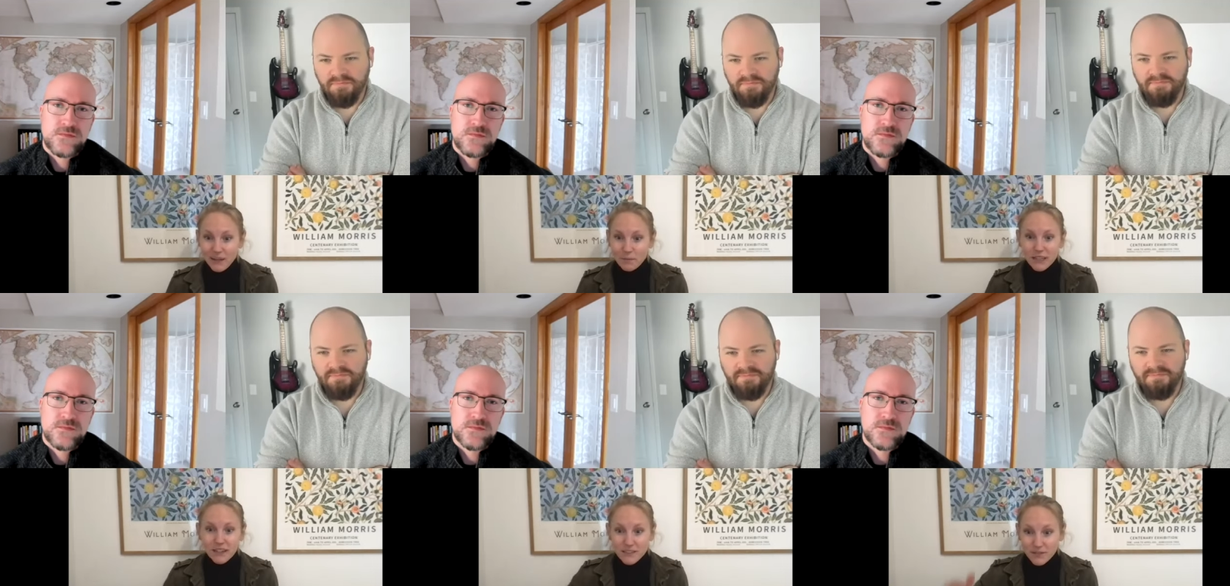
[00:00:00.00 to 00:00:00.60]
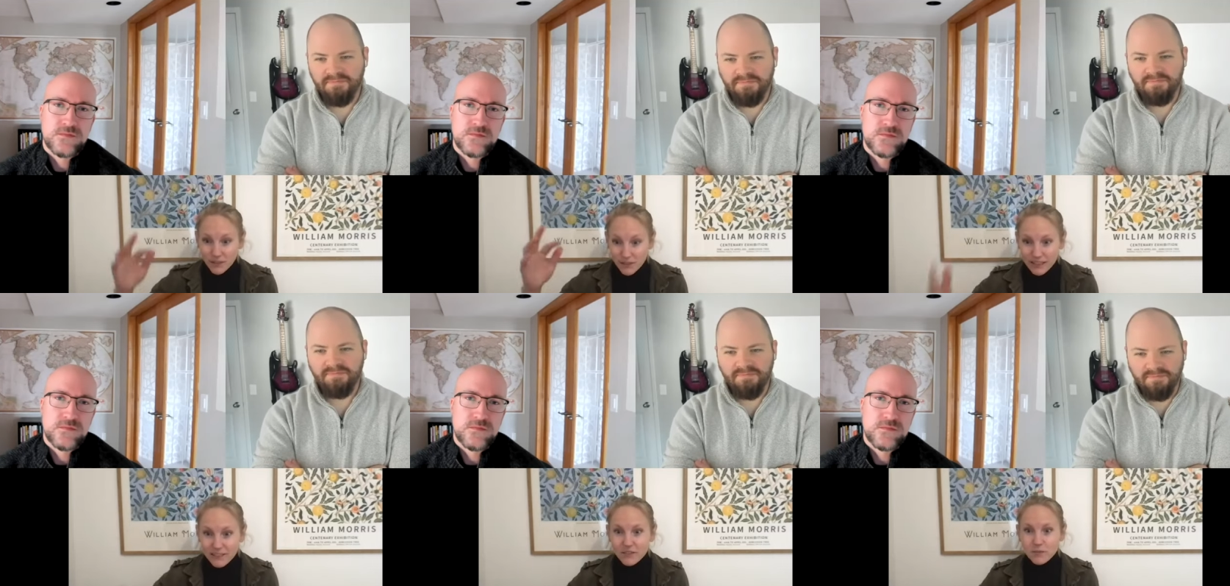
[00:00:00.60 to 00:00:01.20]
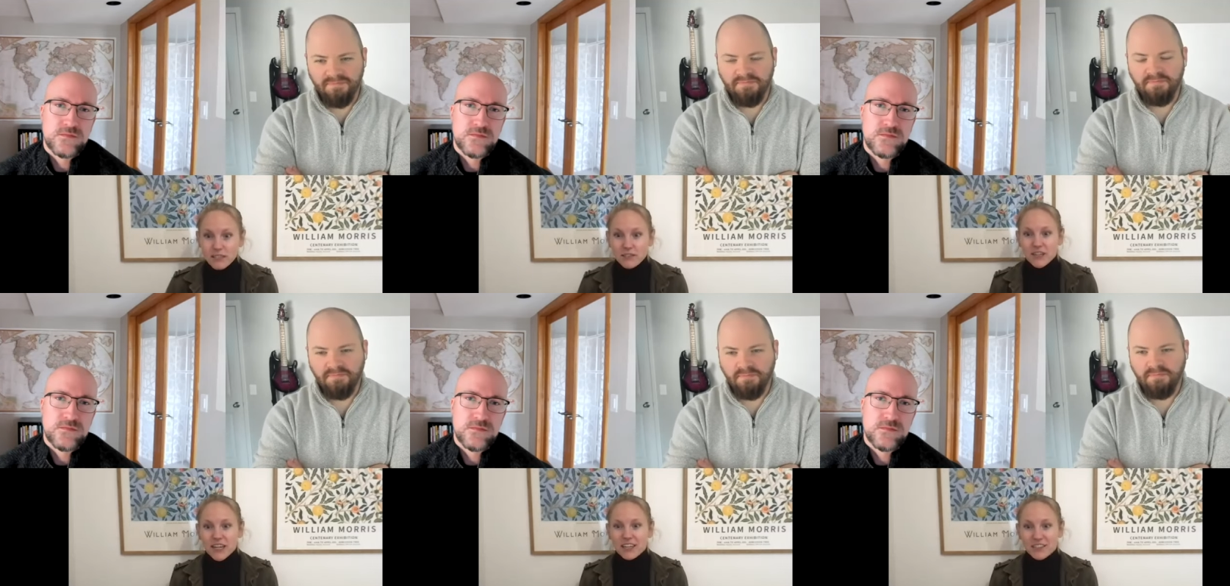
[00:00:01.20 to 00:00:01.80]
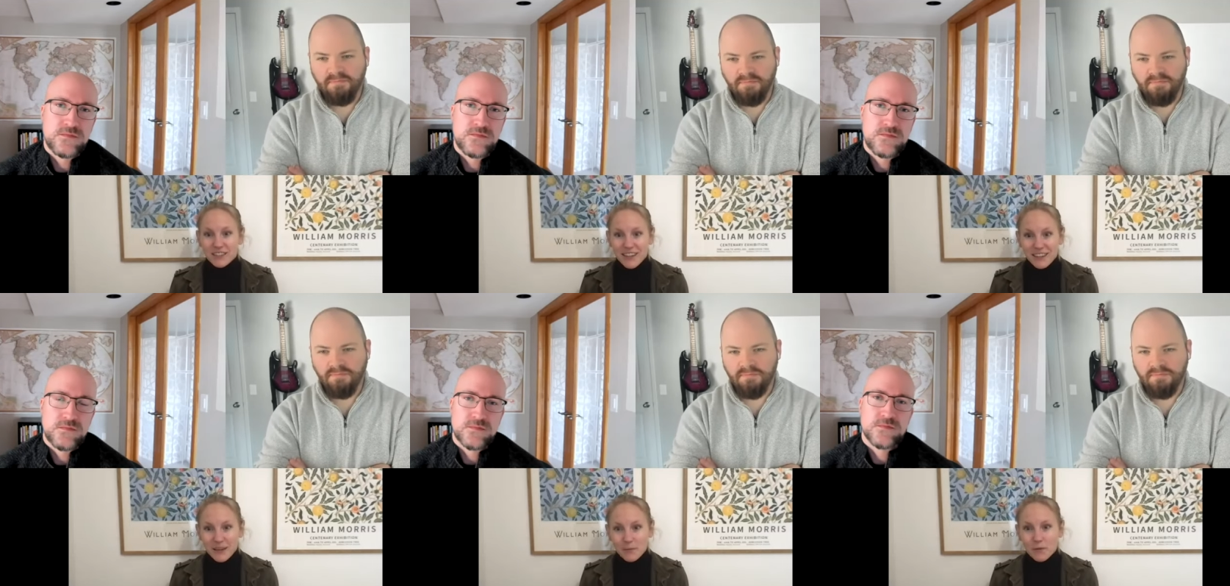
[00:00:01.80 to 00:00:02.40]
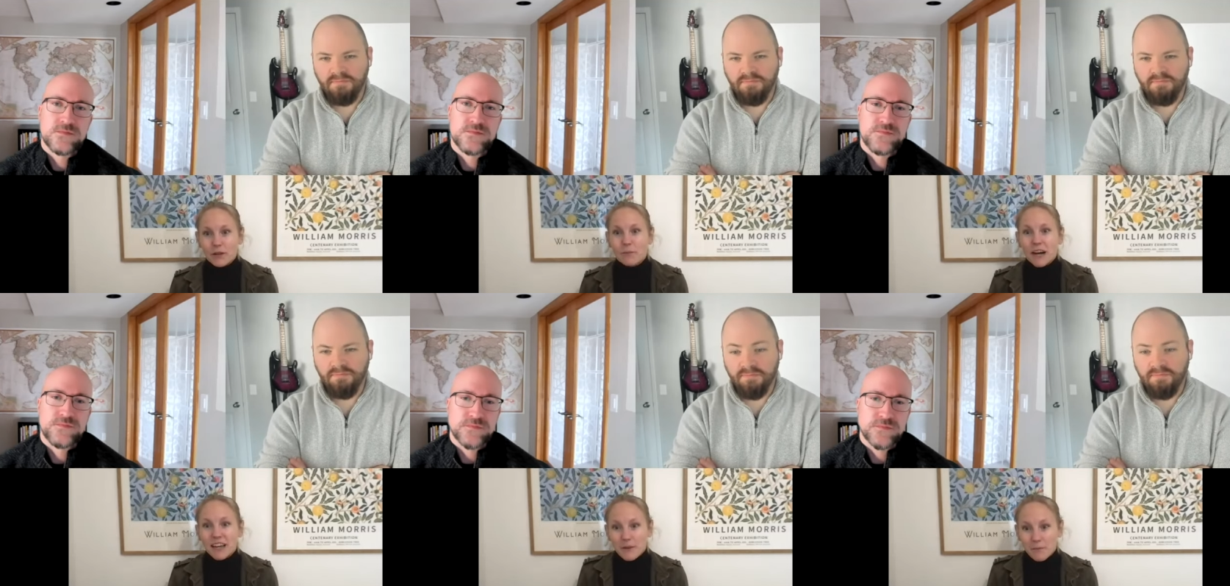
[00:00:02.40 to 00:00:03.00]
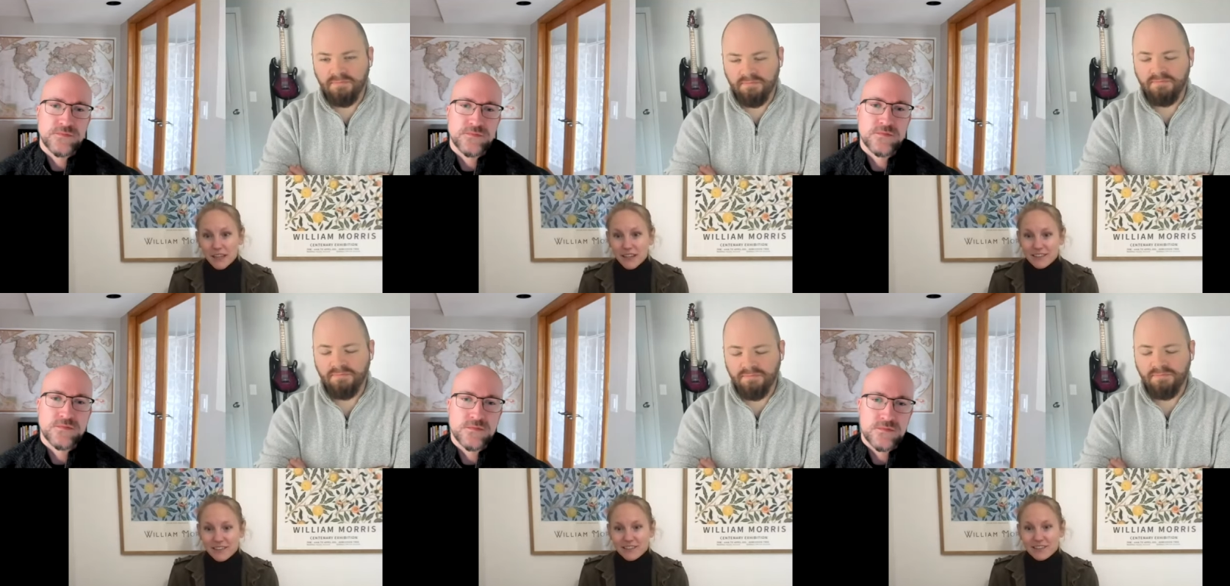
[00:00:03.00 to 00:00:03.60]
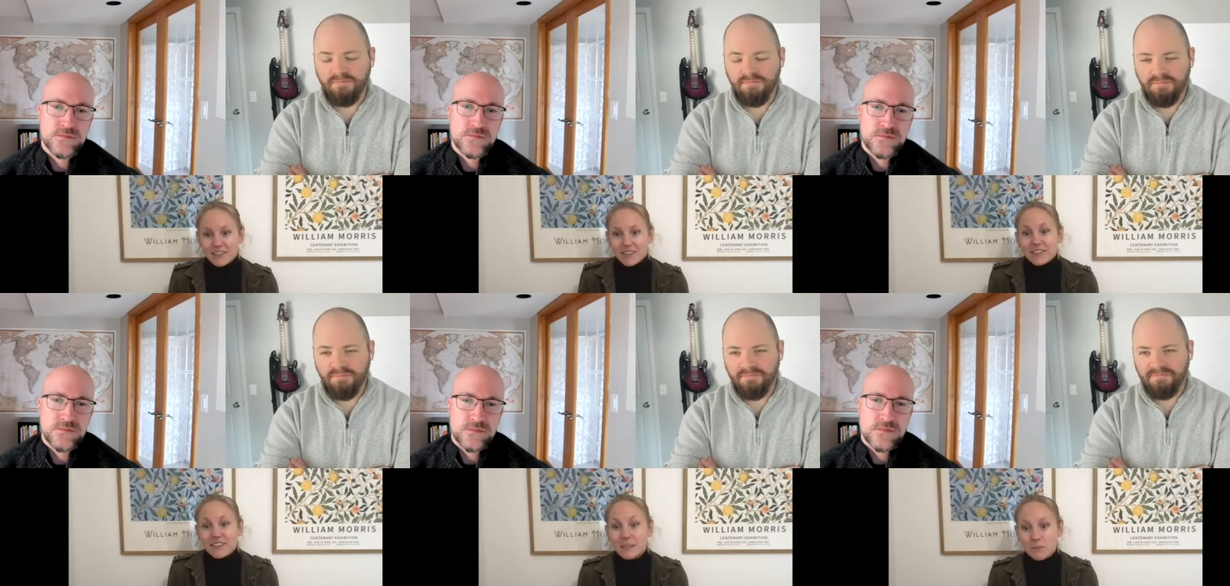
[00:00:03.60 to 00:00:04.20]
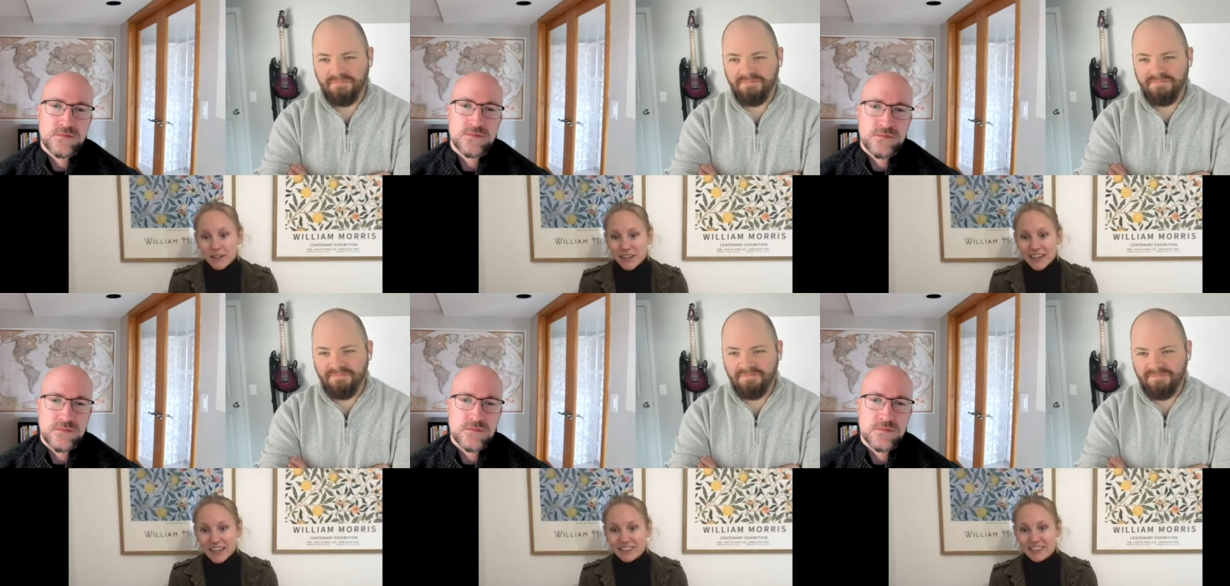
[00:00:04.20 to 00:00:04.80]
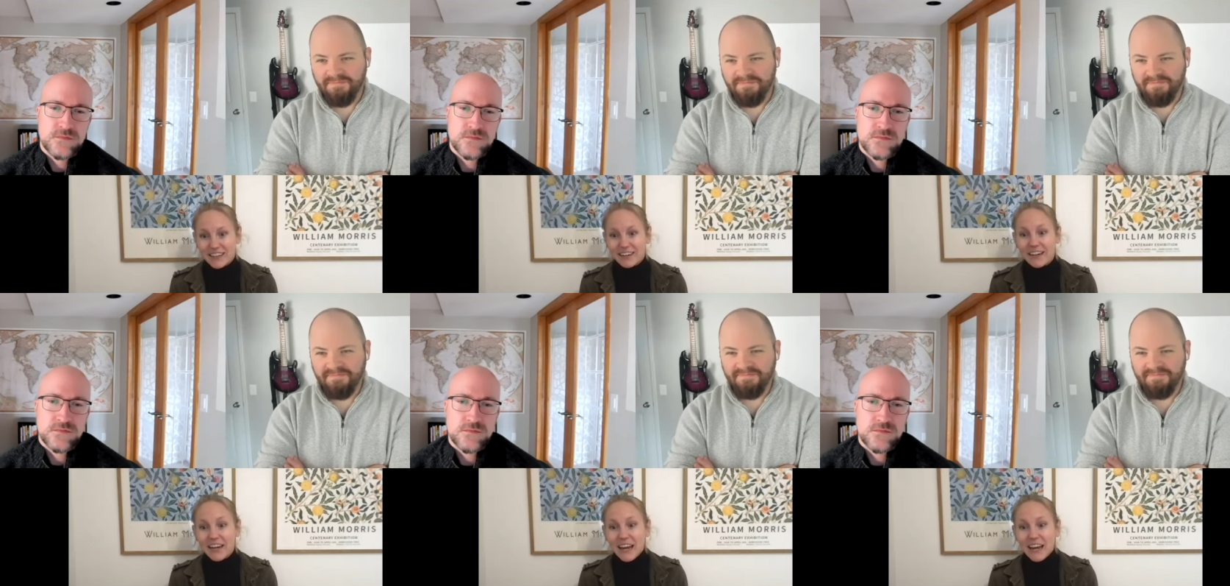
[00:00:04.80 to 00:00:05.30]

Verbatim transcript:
Speaker 1: because of the list of specifications on them we buy them because there's there's a deeper connection there